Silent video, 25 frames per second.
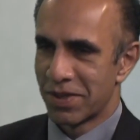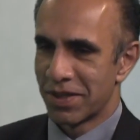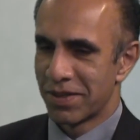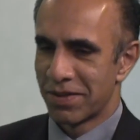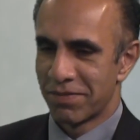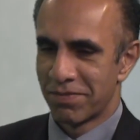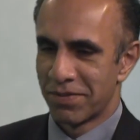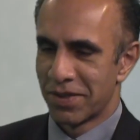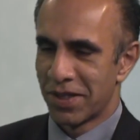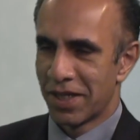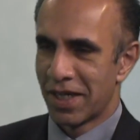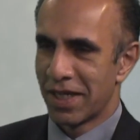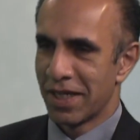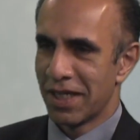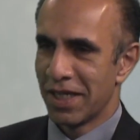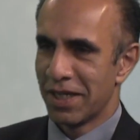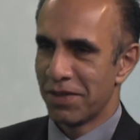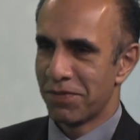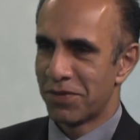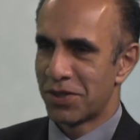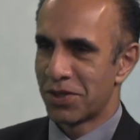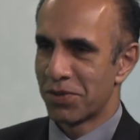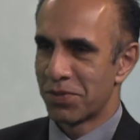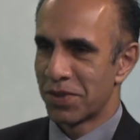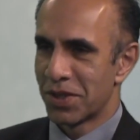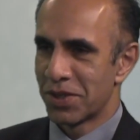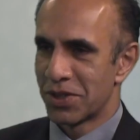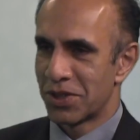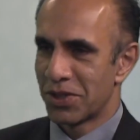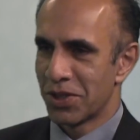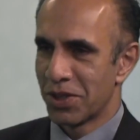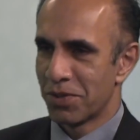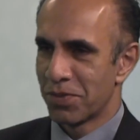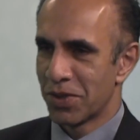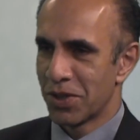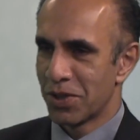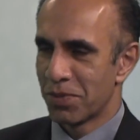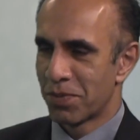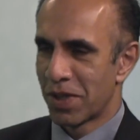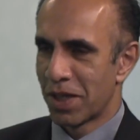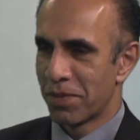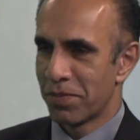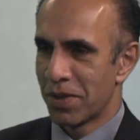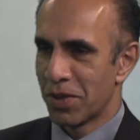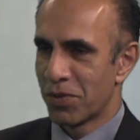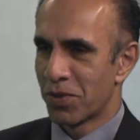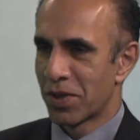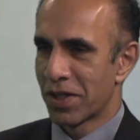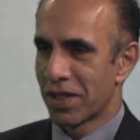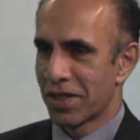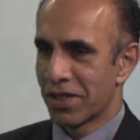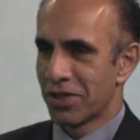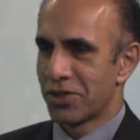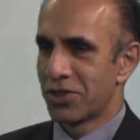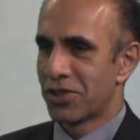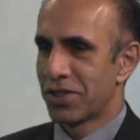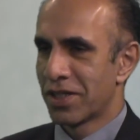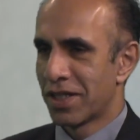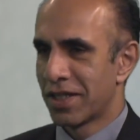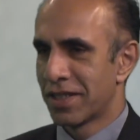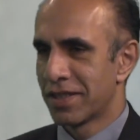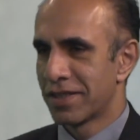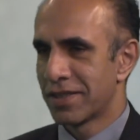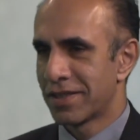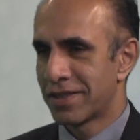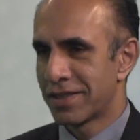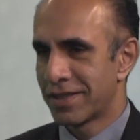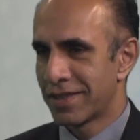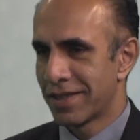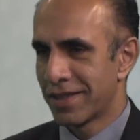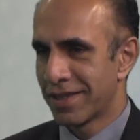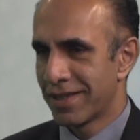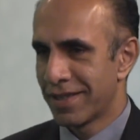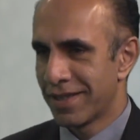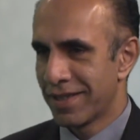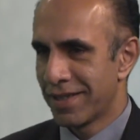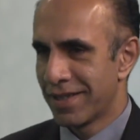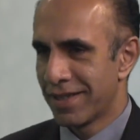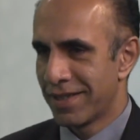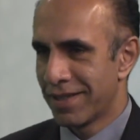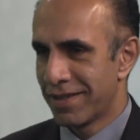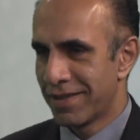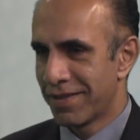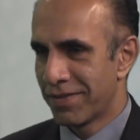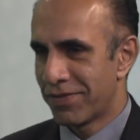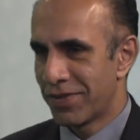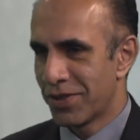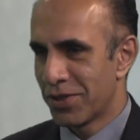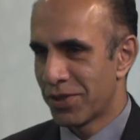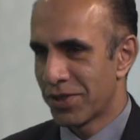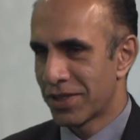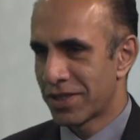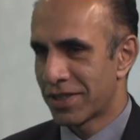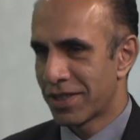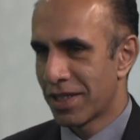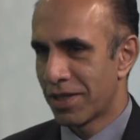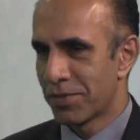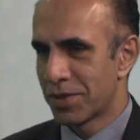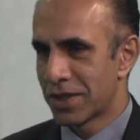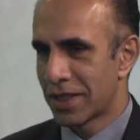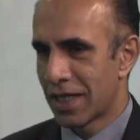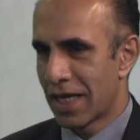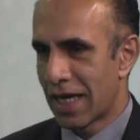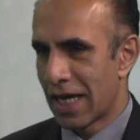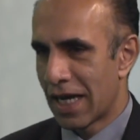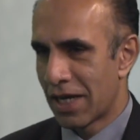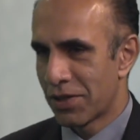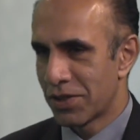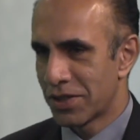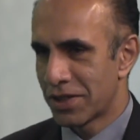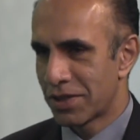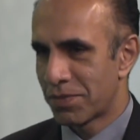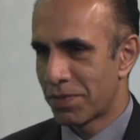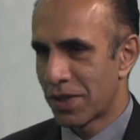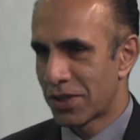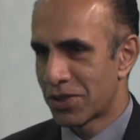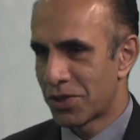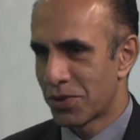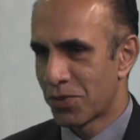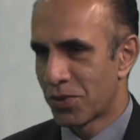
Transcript: naive to assume that you might be one of those giants uh, in, in a few years' time? Is that how it's supposed to